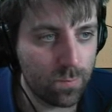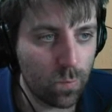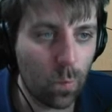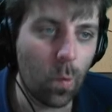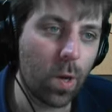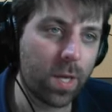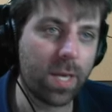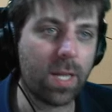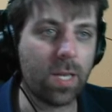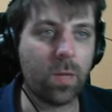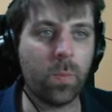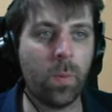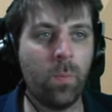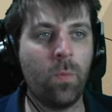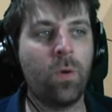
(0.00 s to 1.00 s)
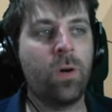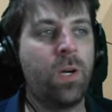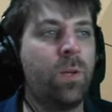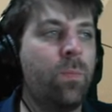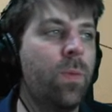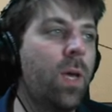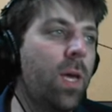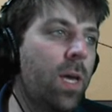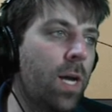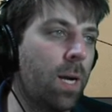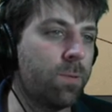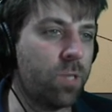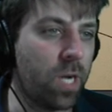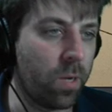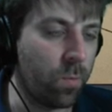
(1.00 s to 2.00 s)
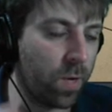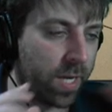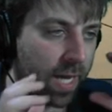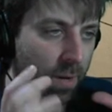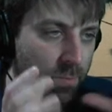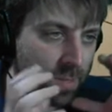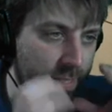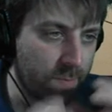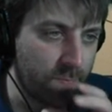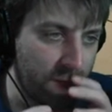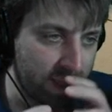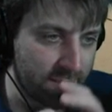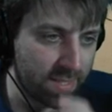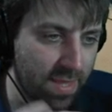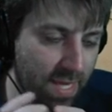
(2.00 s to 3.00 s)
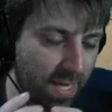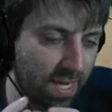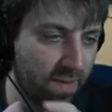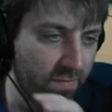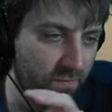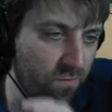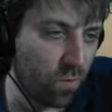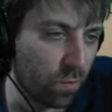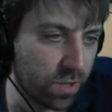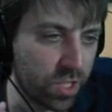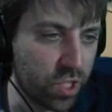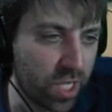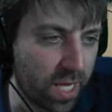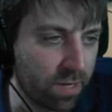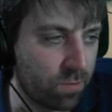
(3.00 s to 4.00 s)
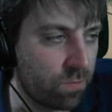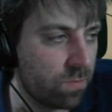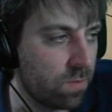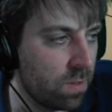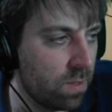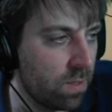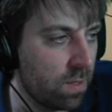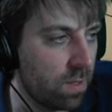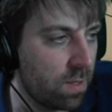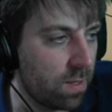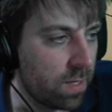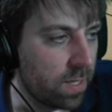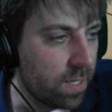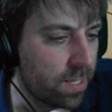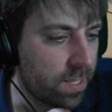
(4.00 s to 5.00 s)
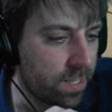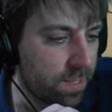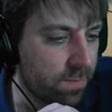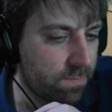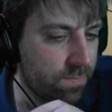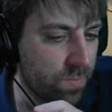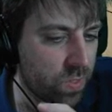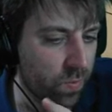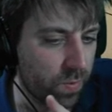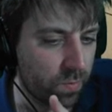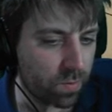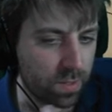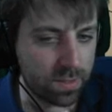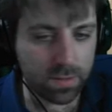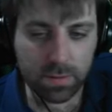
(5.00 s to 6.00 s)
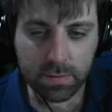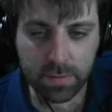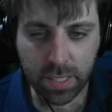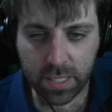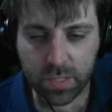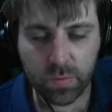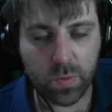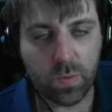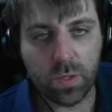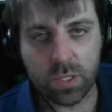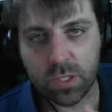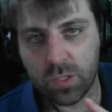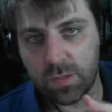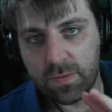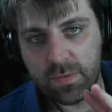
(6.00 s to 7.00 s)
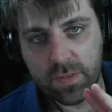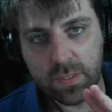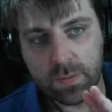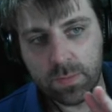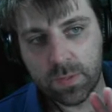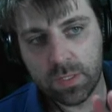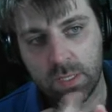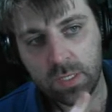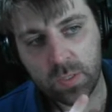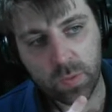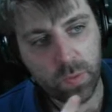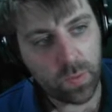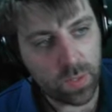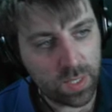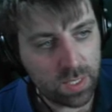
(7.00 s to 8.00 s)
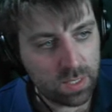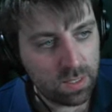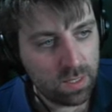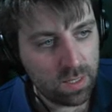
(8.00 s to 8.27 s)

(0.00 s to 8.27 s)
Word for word: working a little bit more on them. I'm trying to work out what's the best thing for the channel. Um, do we want, you know, do we want the short films? Do we want,